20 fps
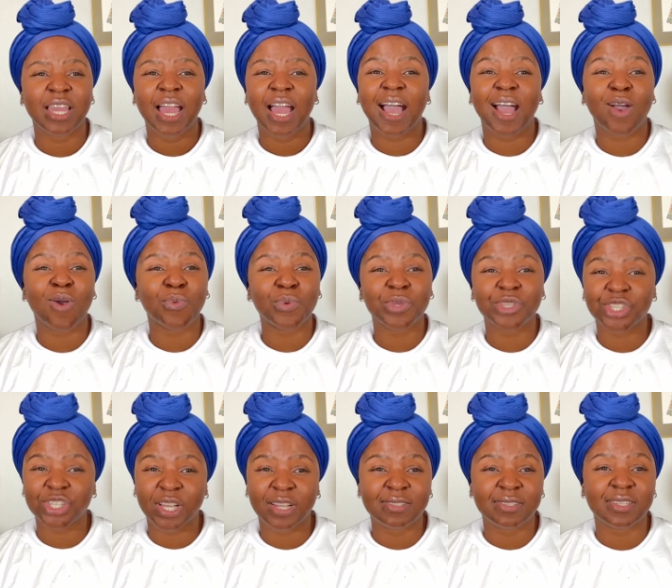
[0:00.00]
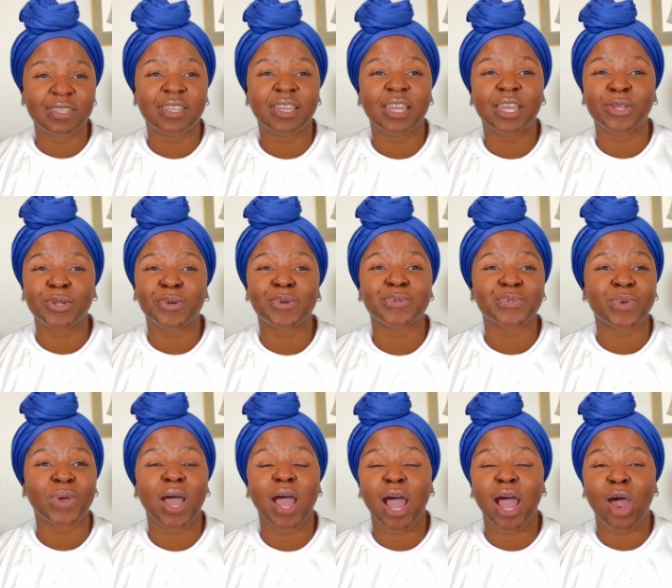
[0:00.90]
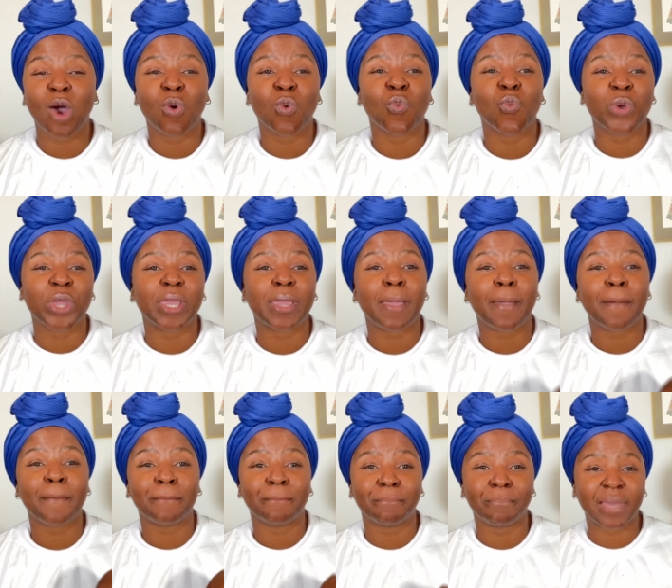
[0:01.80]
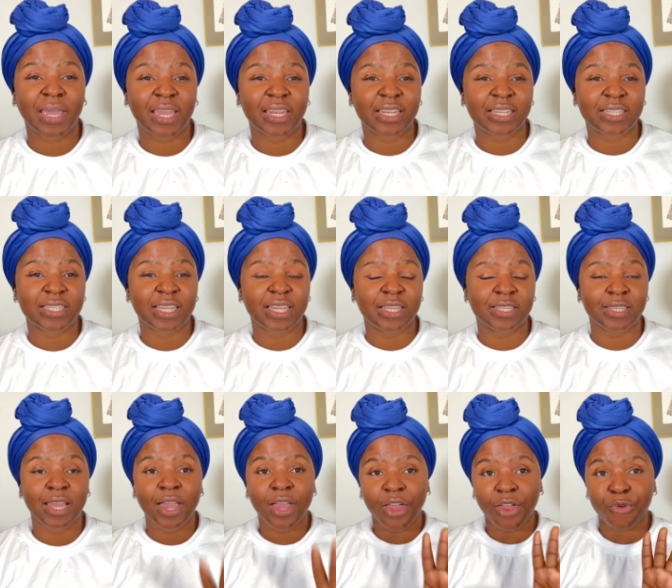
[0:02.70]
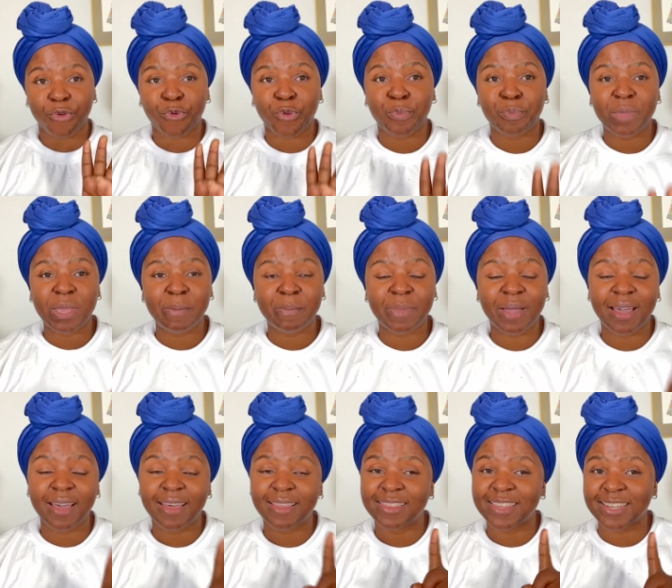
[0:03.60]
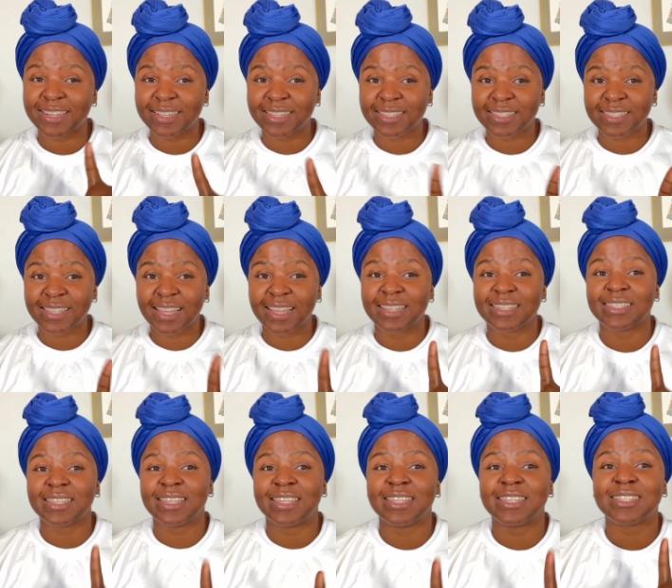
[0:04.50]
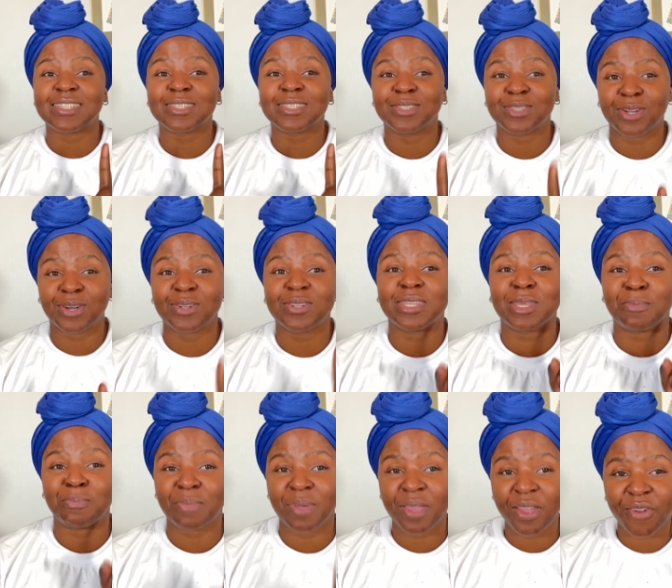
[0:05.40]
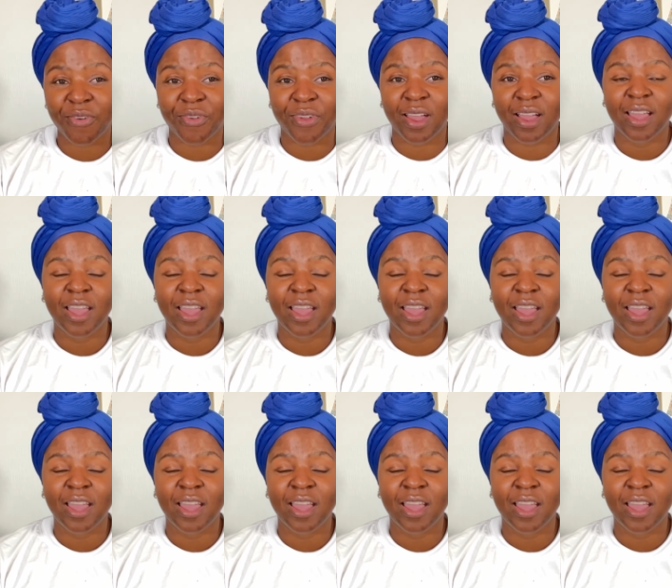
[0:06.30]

how we chant it and also how we meditate and remember the distance is not the barrier